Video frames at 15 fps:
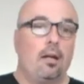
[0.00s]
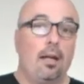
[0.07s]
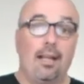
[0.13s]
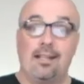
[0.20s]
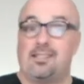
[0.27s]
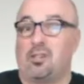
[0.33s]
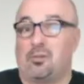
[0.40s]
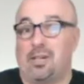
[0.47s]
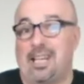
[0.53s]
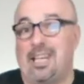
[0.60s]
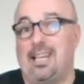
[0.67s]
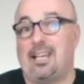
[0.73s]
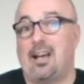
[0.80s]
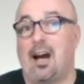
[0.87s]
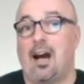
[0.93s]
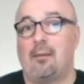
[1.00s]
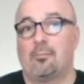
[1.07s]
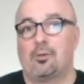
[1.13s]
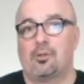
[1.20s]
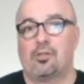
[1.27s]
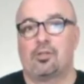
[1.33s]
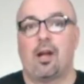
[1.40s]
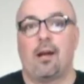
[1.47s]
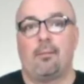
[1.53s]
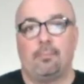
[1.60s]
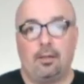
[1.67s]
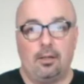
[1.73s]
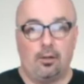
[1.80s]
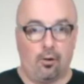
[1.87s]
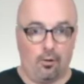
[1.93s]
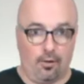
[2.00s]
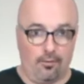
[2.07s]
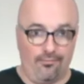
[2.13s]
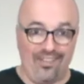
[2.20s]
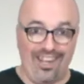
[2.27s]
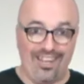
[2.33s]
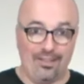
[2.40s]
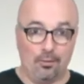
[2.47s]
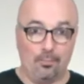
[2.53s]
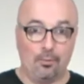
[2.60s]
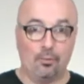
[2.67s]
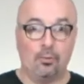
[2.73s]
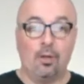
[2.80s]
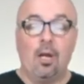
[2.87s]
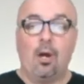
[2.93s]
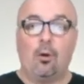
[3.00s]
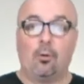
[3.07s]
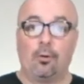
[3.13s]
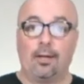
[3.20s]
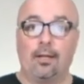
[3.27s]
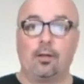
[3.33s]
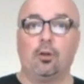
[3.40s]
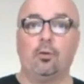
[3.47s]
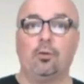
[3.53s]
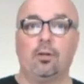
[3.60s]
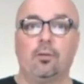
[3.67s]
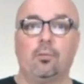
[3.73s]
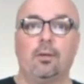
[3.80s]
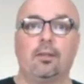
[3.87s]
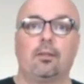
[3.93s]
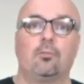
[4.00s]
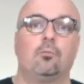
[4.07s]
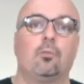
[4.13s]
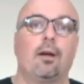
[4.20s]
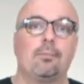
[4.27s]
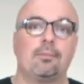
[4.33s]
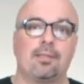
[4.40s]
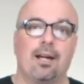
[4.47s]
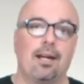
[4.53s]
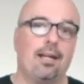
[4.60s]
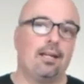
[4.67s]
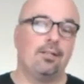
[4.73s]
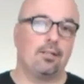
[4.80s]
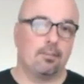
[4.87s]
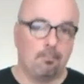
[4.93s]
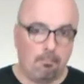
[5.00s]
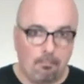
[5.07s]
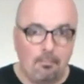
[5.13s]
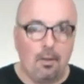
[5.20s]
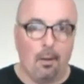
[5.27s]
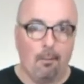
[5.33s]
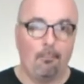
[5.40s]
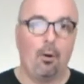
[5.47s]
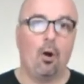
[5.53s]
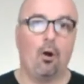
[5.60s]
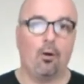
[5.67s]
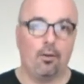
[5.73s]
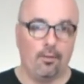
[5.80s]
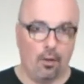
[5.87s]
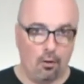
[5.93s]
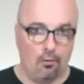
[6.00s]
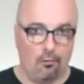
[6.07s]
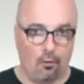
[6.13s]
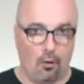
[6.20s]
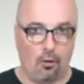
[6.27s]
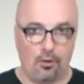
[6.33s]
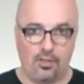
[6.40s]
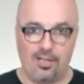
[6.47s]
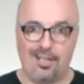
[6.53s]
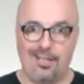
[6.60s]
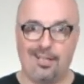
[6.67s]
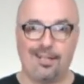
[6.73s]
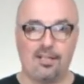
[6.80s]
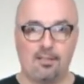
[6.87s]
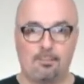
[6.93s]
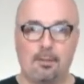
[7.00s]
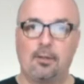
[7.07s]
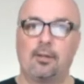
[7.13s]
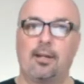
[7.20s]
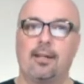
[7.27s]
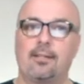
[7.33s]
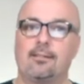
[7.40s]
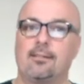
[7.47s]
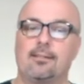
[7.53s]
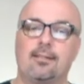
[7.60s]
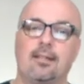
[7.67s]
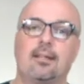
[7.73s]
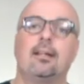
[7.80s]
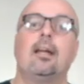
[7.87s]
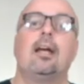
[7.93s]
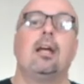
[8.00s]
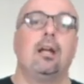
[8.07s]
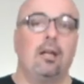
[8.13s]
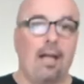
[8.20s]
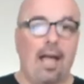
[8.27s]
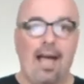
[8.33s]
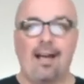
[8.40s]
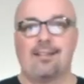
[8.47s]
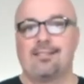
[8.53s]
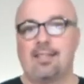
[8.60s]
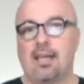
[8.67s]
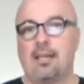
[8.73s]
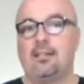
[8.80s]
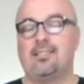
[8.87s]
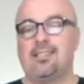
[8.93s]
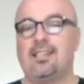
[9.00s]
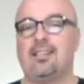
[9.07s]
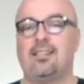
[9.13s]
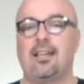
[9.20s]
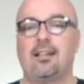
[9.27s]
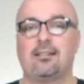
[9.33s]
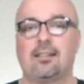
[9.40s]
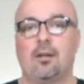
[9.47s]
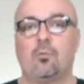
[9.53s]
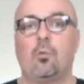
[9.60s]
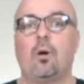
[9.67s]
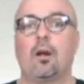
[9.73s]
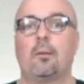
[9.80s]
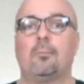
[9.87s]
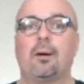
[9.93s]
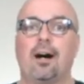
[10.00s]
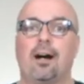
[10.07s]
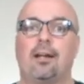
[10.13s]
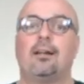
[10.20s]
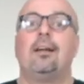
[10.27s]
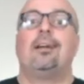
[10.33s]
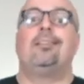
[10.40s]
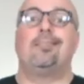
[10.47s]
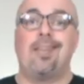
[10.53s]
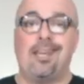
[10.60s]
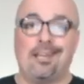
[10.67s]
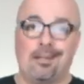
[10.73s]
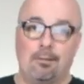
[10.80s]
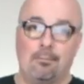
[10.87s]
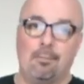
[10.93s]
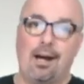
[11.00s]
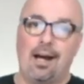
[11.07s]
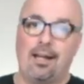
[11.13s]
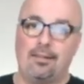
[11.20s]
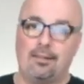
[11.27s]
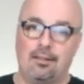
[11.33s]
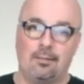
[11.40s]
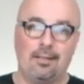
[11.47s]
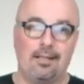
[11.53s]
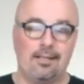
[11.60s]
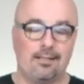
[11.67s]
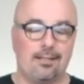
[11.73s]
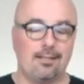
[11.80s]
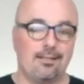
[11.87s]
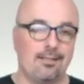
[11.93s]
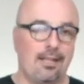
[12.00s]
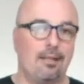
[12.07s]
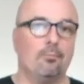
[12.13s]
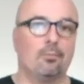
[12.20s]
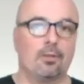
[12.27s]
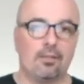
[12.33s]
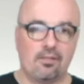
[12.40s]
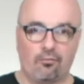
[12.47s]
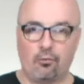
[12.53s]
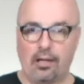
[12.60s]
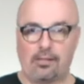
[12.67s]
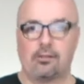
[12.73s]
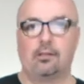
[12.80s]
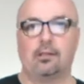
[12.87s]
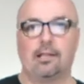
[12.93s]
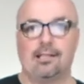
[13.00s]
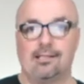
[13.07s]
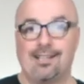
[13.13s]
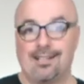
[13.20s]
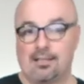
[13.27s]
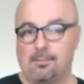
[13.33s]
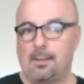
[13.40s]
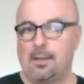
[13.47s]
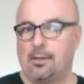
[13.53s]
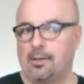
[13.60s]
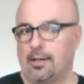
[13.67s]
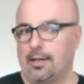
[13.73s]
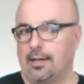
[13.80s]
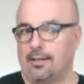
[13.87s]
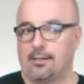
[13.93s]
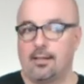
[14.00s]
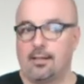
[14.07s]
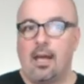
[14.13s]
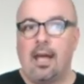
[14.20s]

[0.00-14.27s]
Is there an e-commerce shopping cart available or included with the website? And just, you know, part of the overarching experience is that as they see things they want to buy, they can buy them, and it's a seamless, frictionless experience.